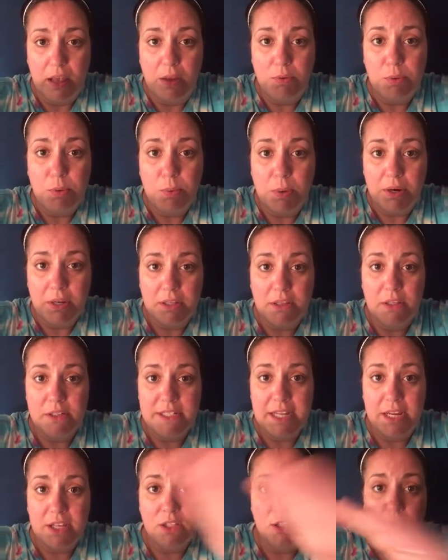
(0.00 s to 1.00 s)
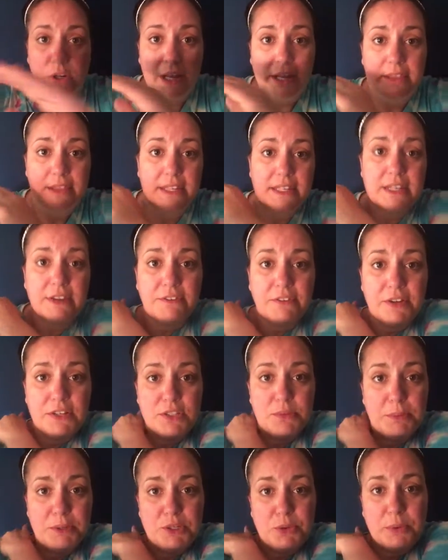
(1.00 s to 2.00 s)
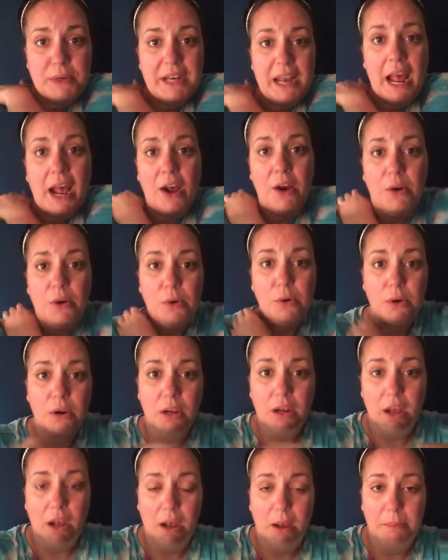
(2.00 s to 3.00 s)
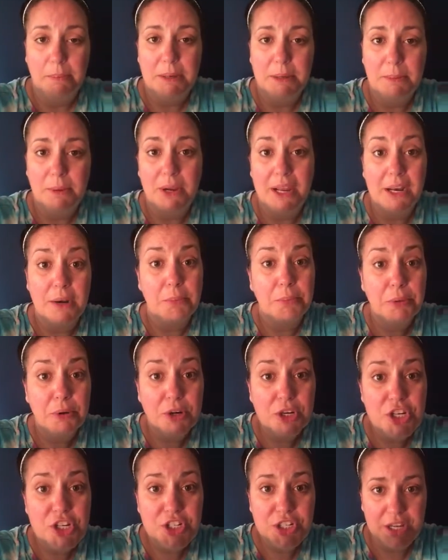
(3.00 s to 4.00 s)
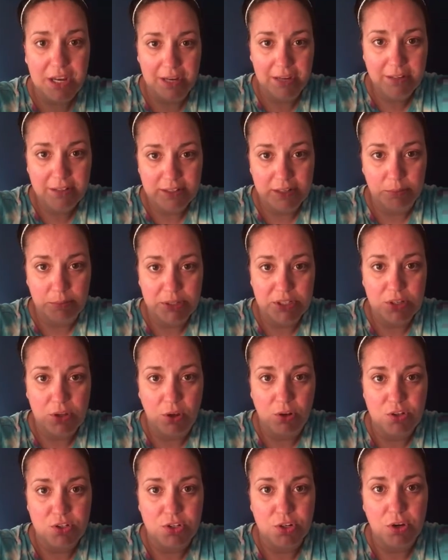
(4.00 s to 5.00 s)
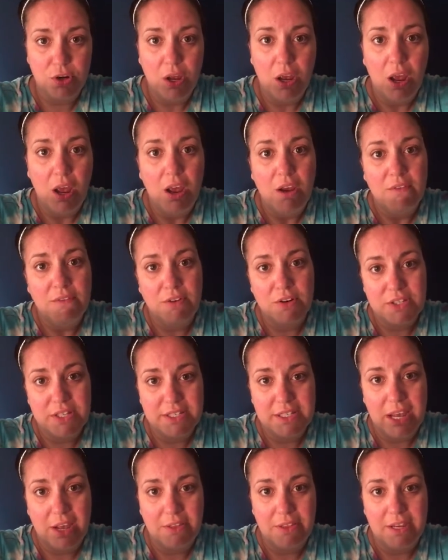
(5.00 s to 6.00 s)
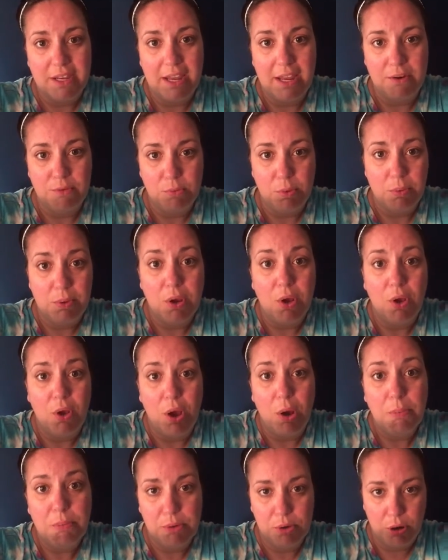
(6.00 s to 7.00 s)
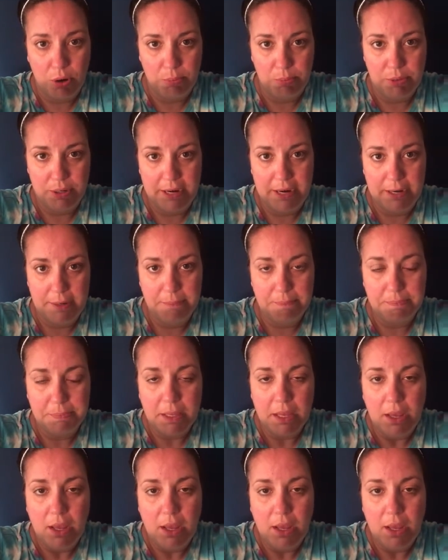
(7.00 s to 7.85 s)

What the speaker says: And we want to take a look at the difference between how people can appreciate someone's culture versus how they can what we call appropriate it.